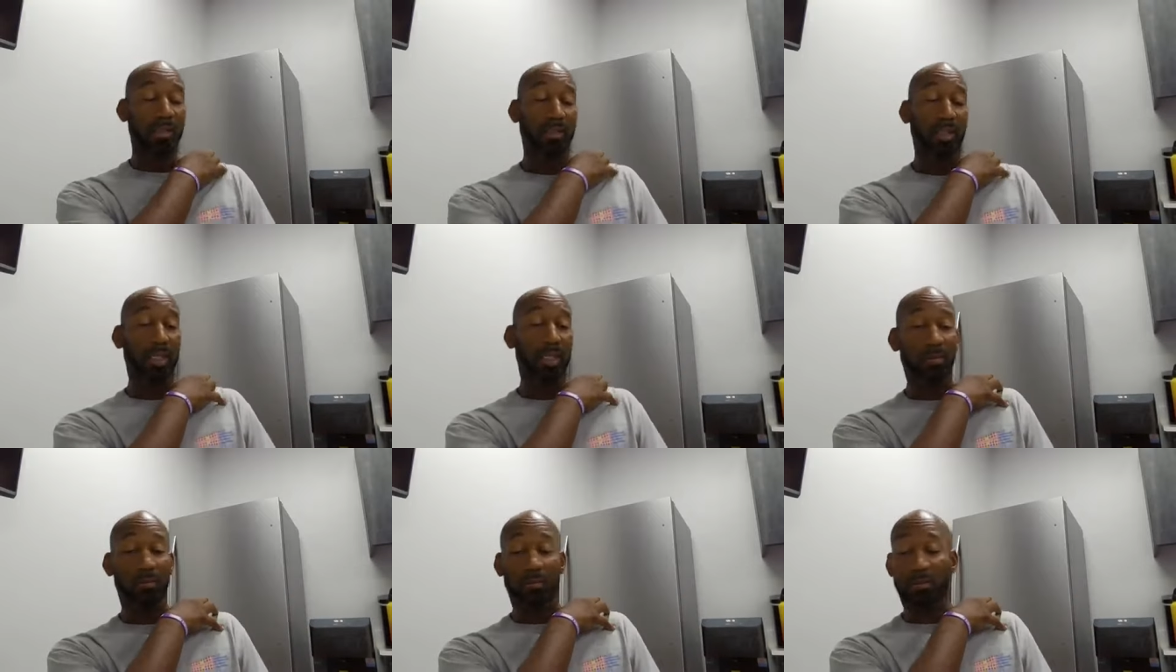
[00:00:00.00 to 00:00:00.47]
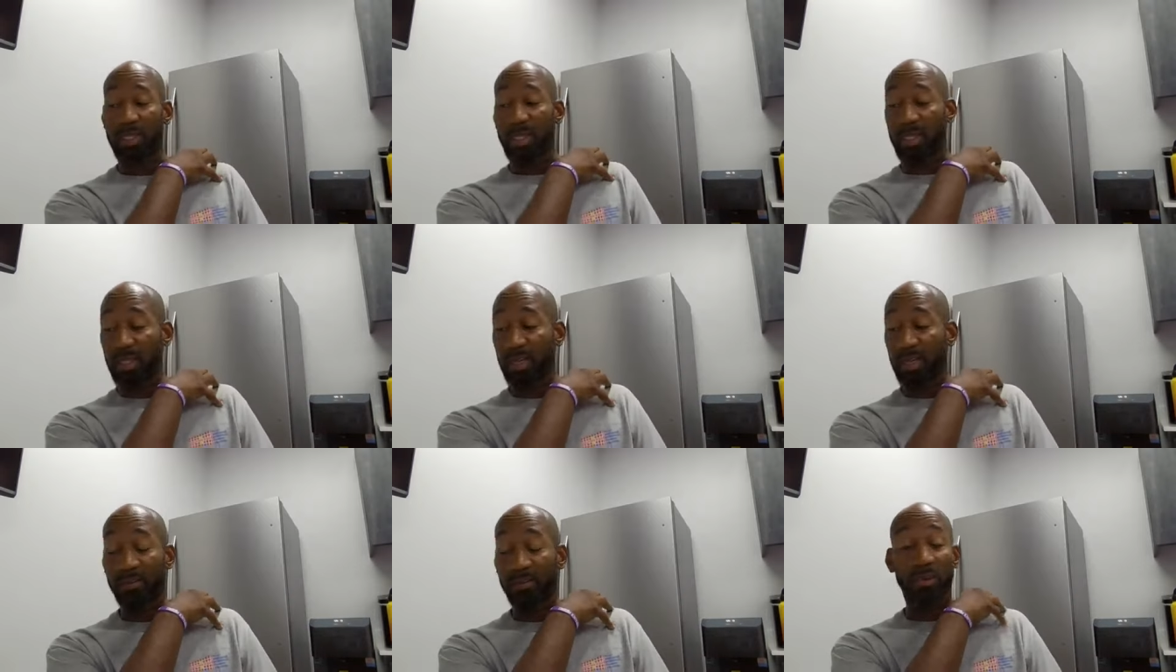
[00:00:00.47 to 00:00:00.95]
that,
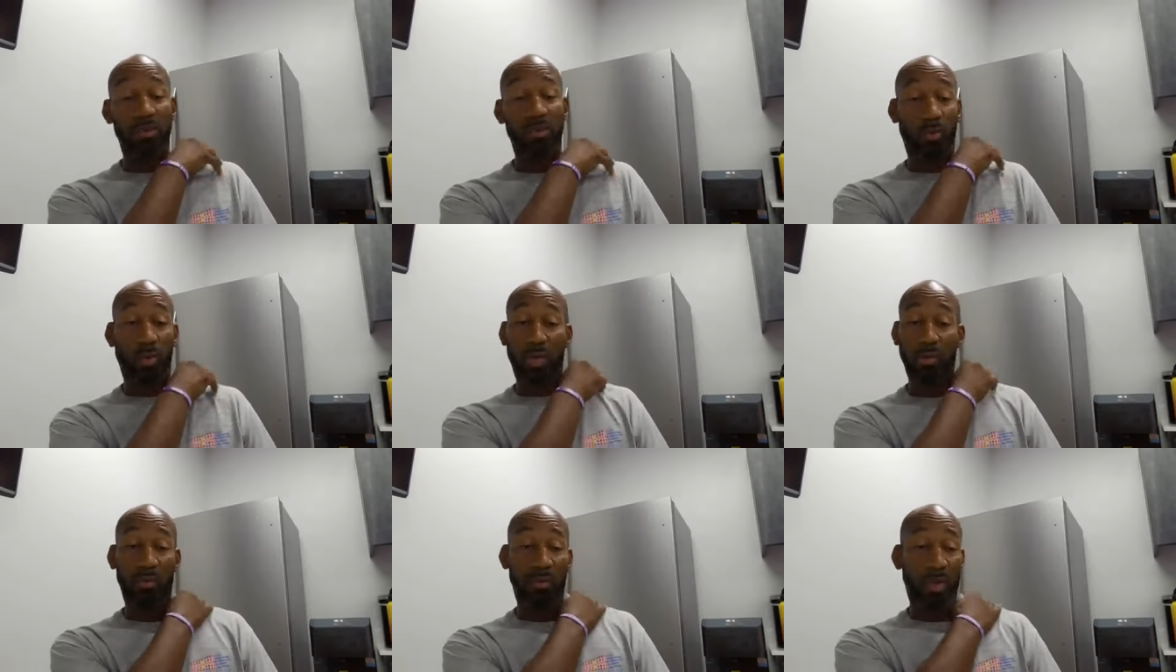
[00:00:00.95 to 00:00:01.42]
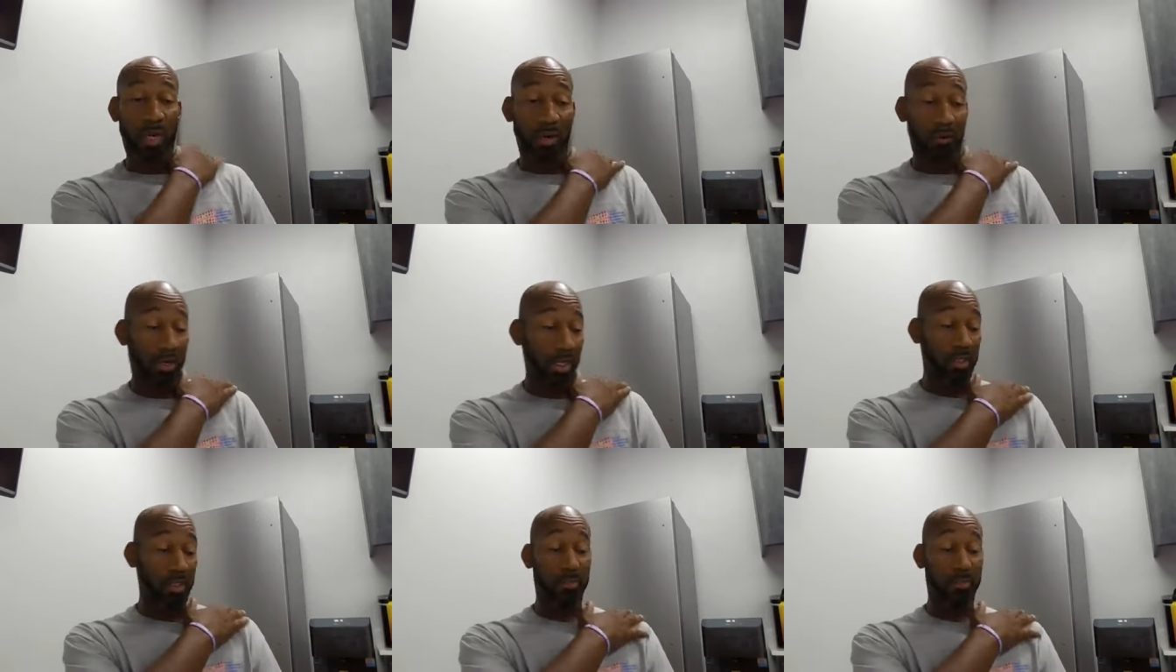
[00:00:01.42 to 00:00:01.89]
that left this earth without
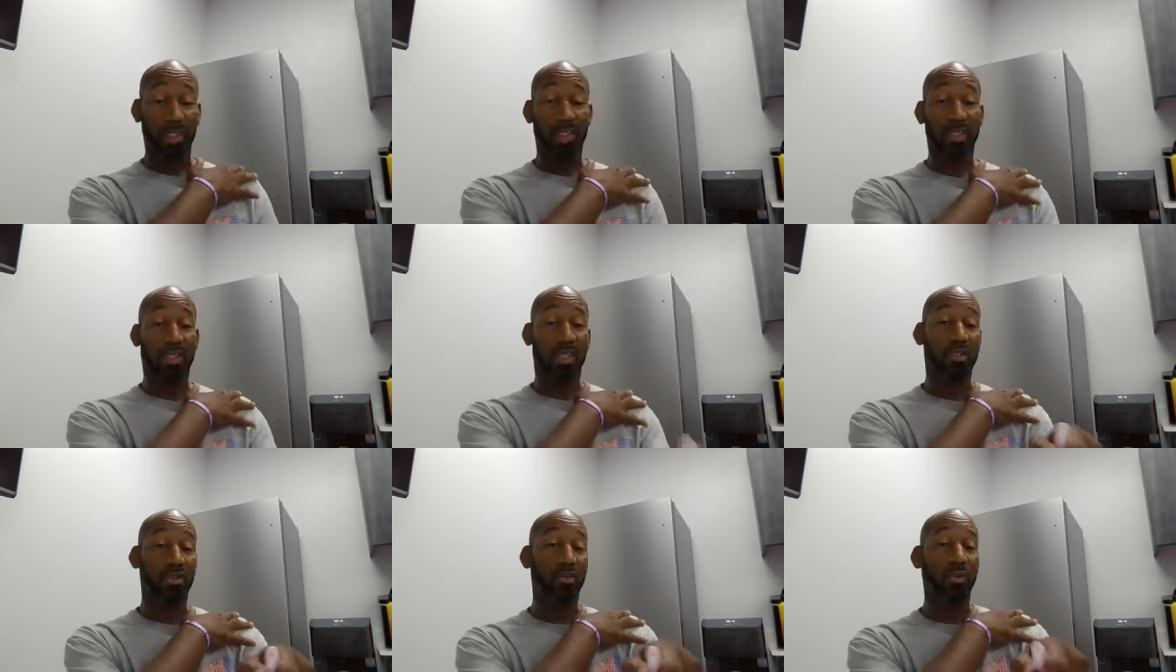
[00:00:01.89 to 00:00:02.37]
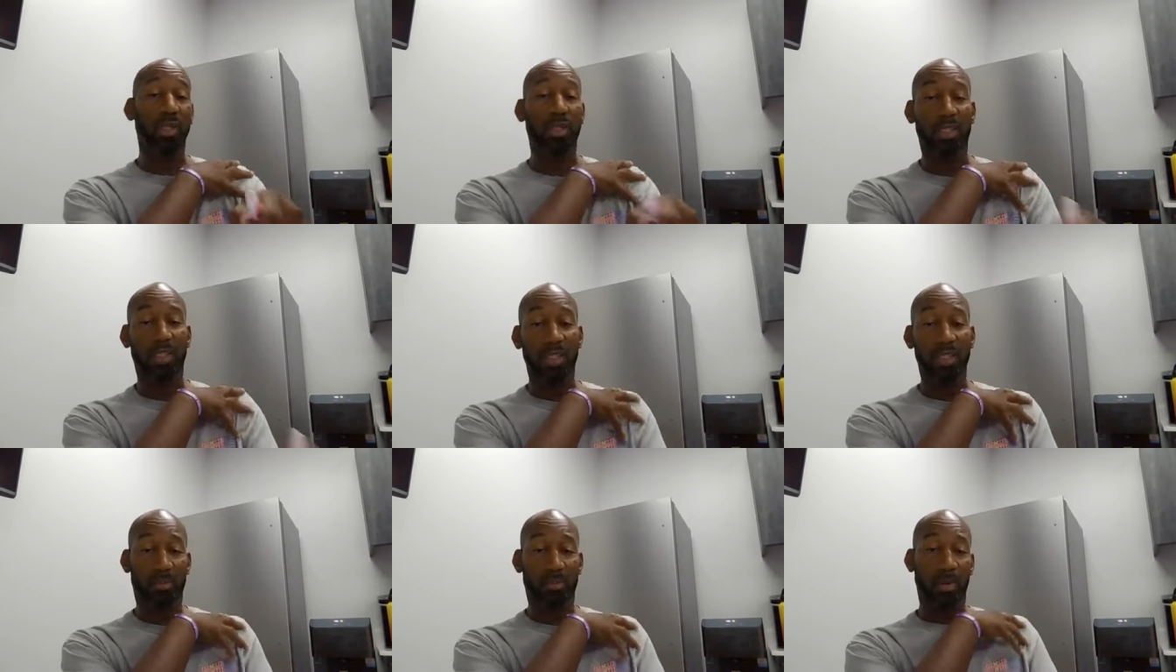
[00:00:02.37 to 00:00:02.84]
election of Jesus because you didn't
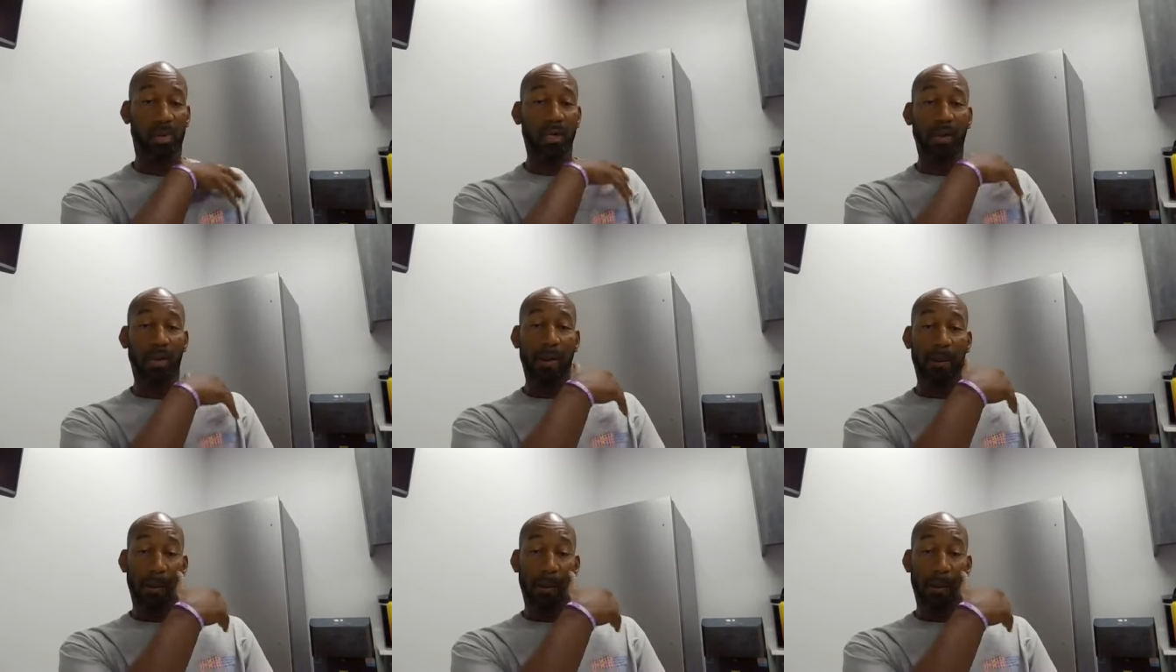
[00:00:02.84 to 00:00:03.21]
teach them right.